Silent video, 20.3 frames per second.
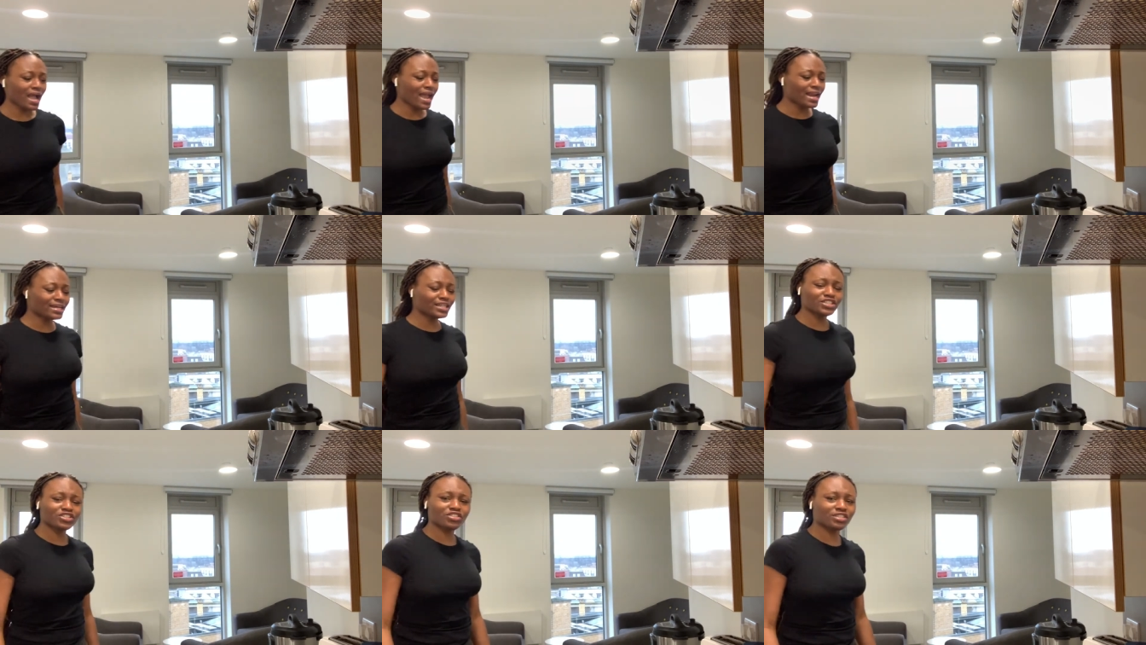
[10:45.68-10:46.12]

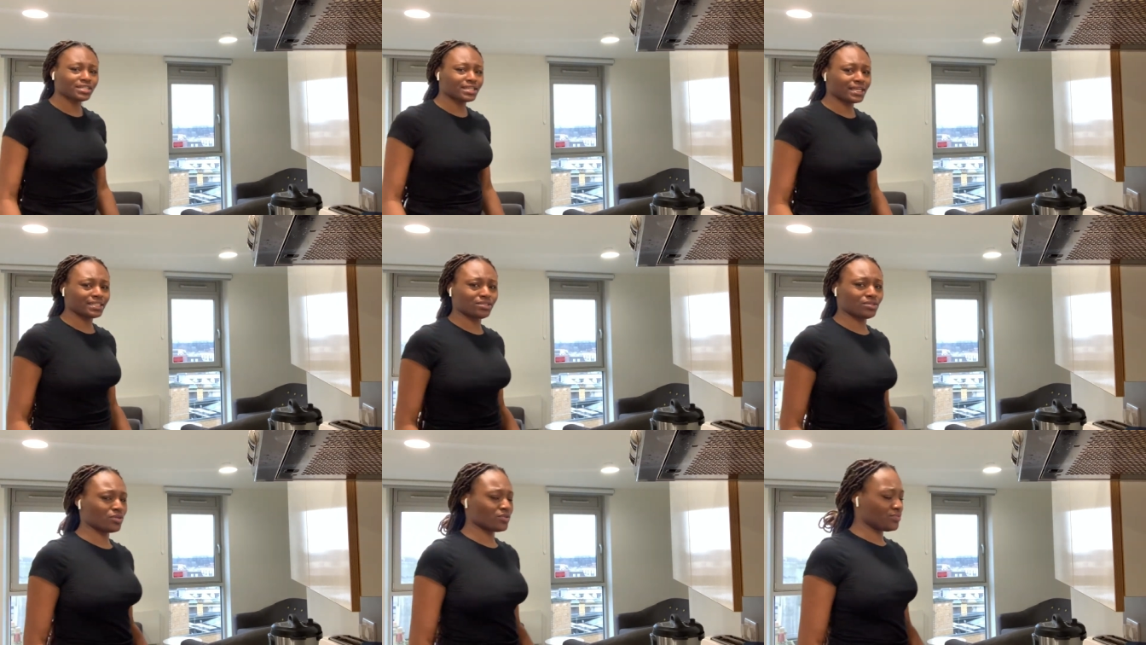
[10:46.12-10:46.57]
I literally
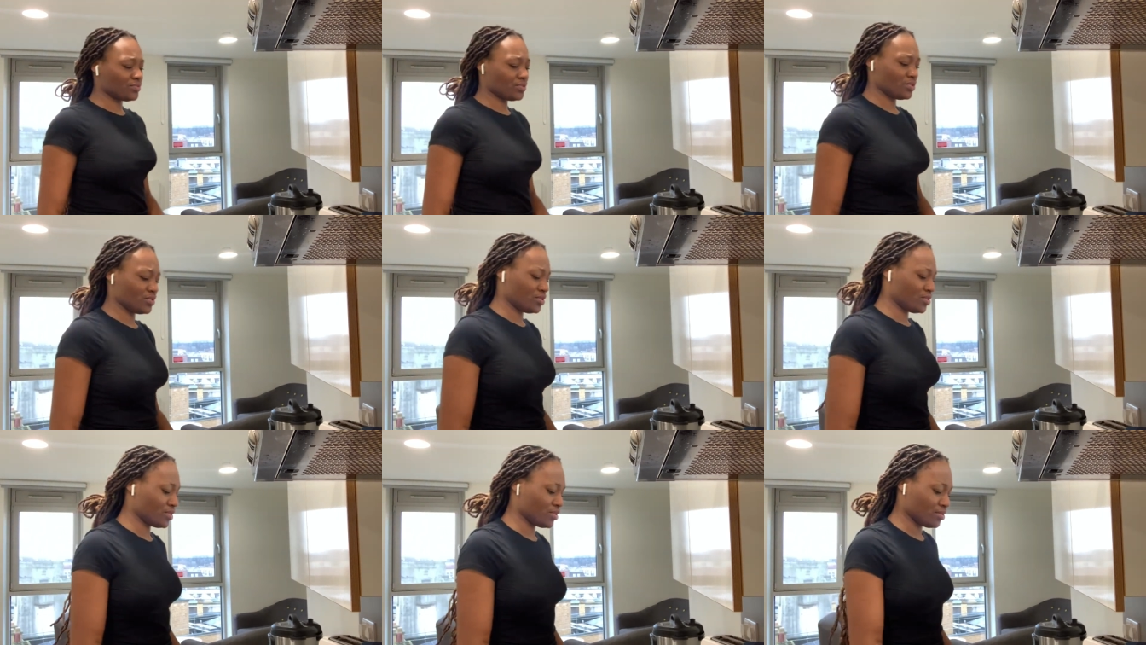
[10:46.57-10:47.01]
get it off
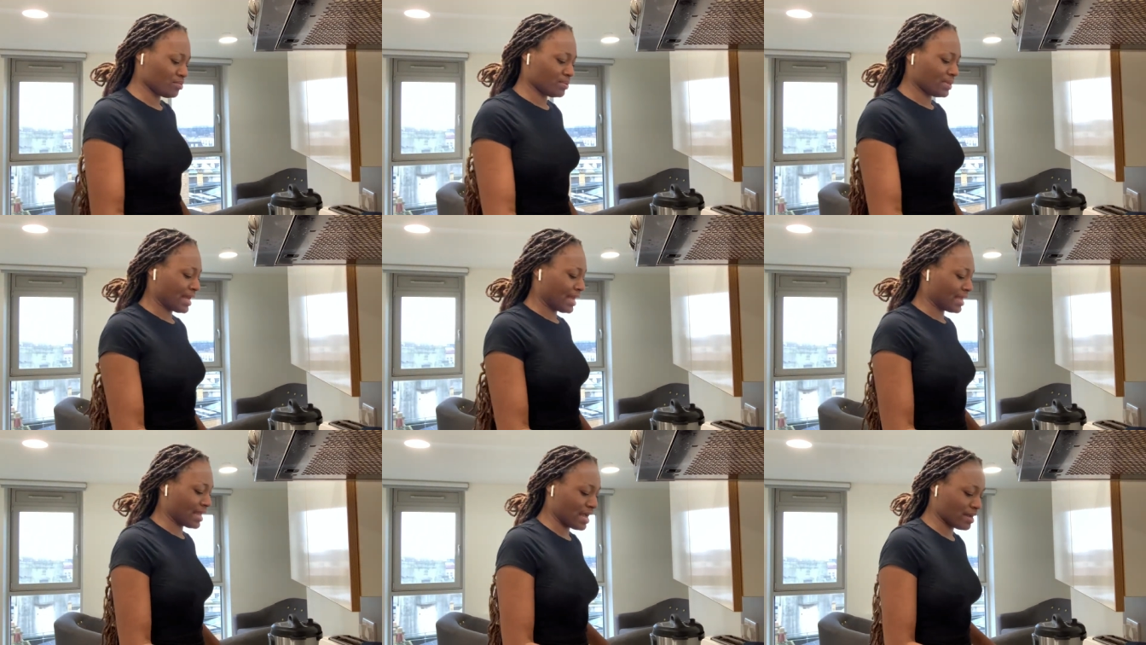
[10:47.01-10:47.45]
YouTube.
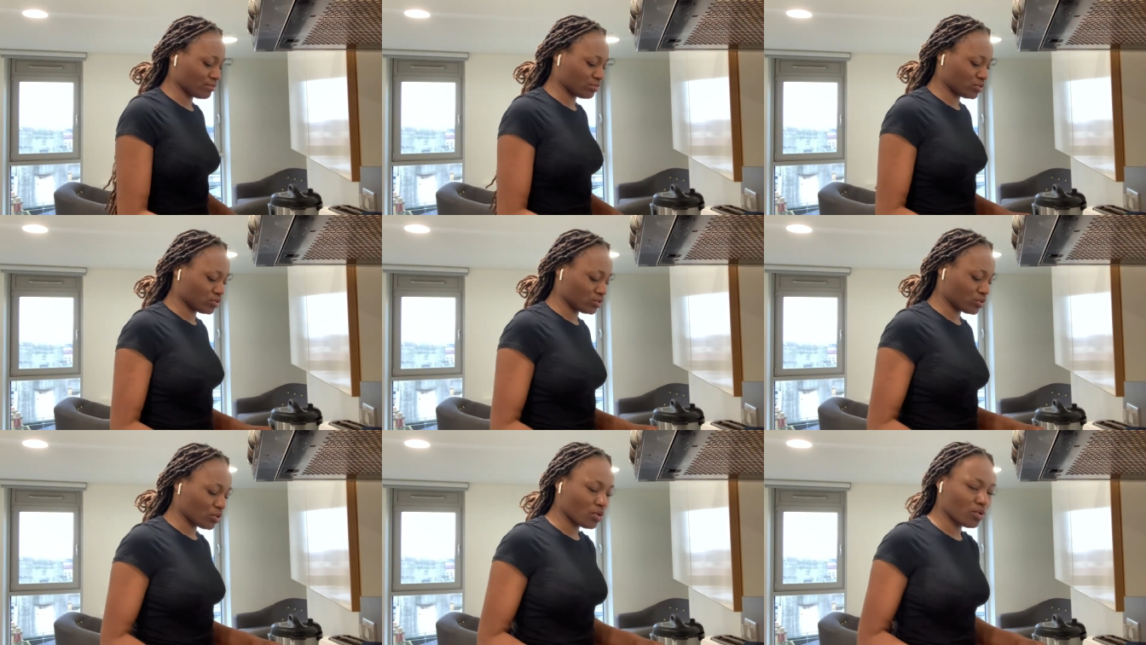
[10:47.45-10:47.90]
Like, I'm
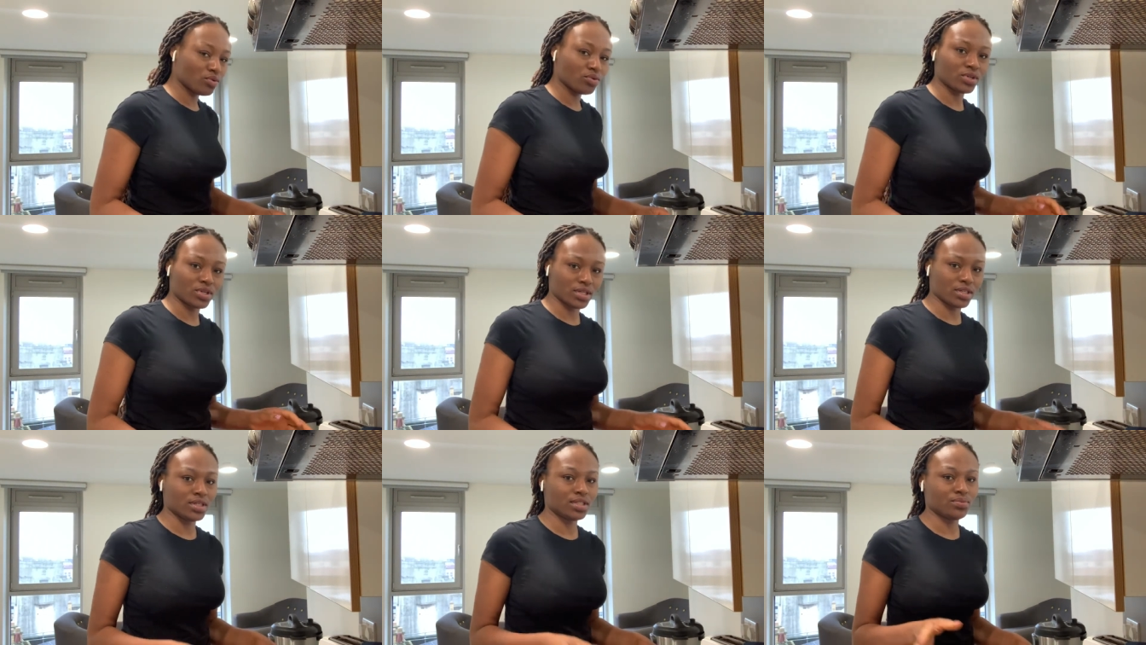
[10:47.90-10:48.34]
so
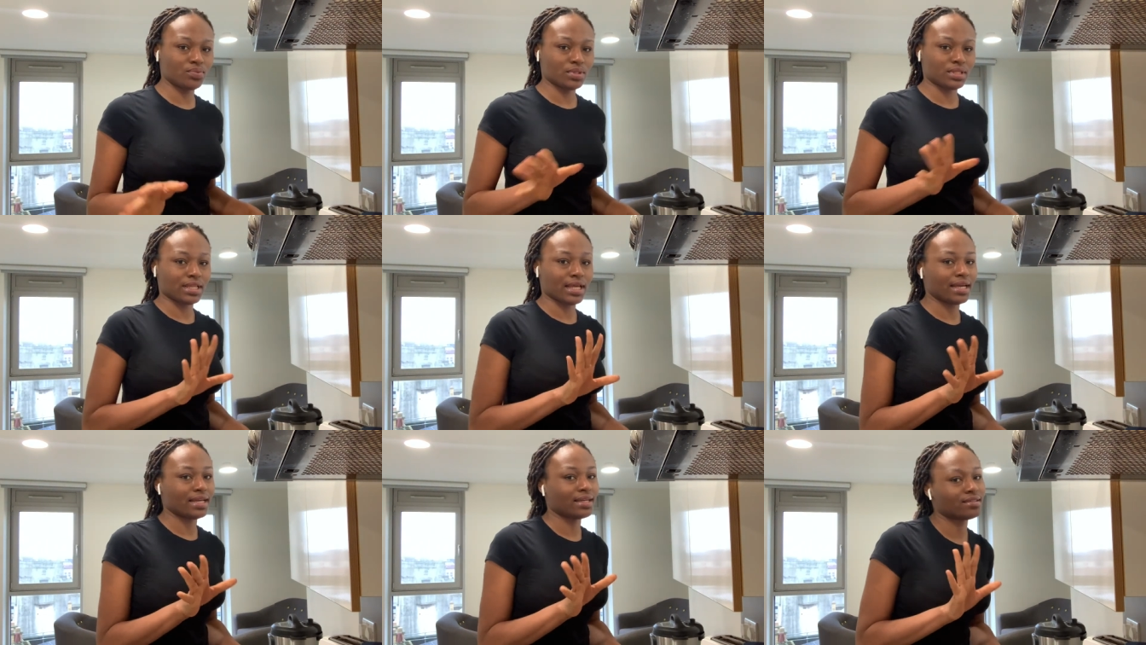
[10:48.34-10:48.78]
good with
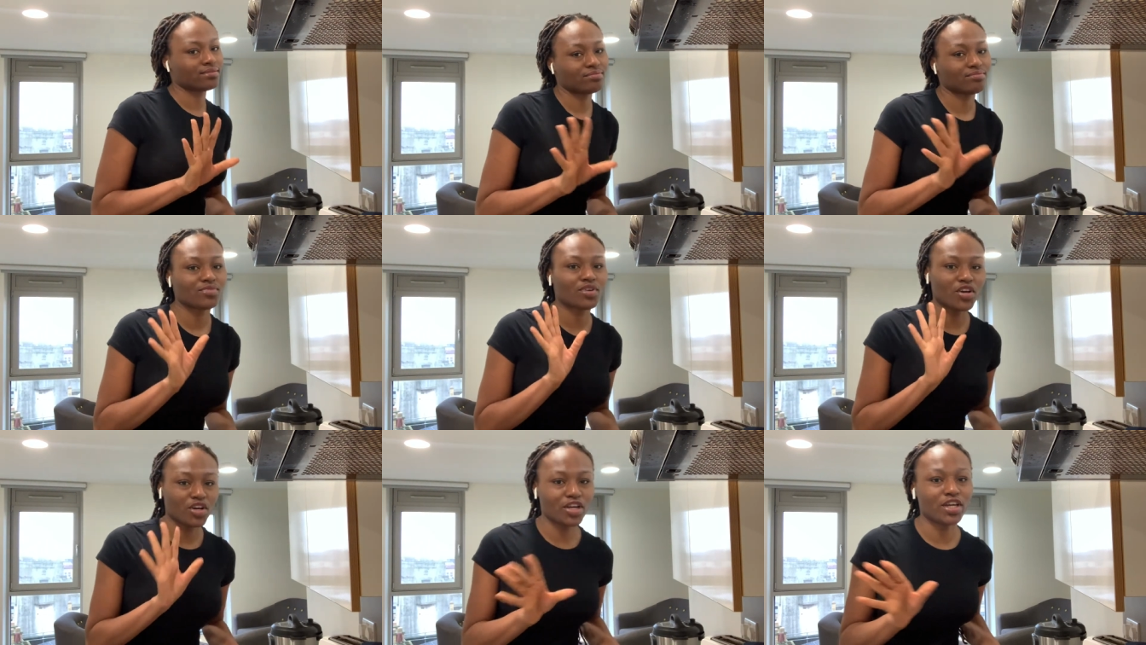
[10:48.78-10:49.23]

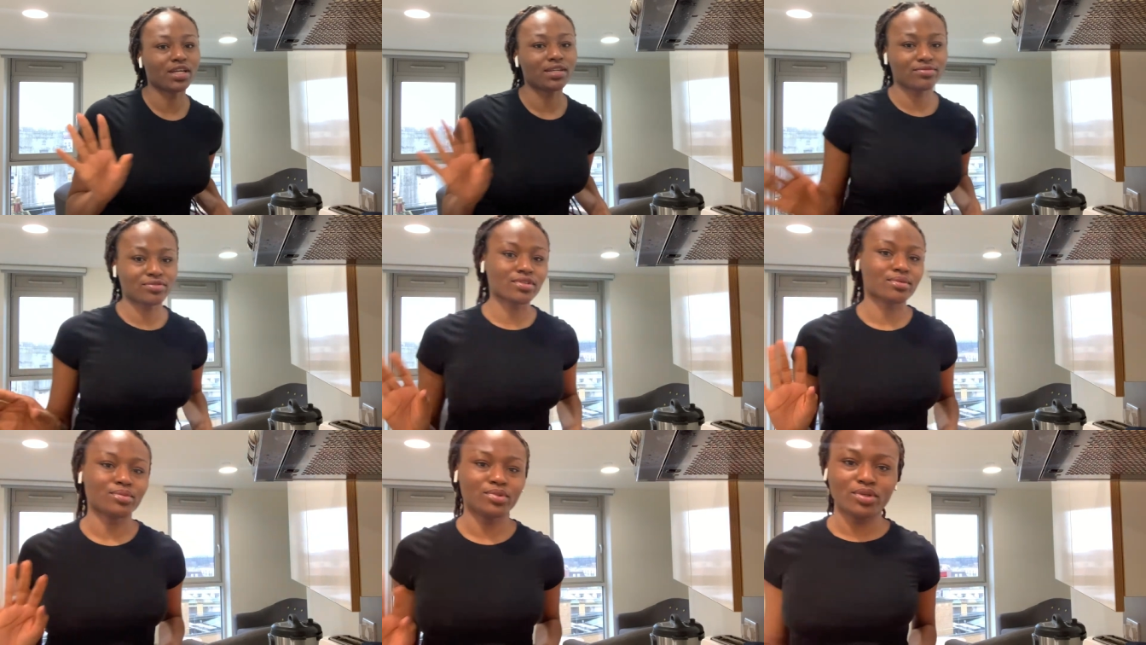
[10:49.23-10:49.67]
like cooking from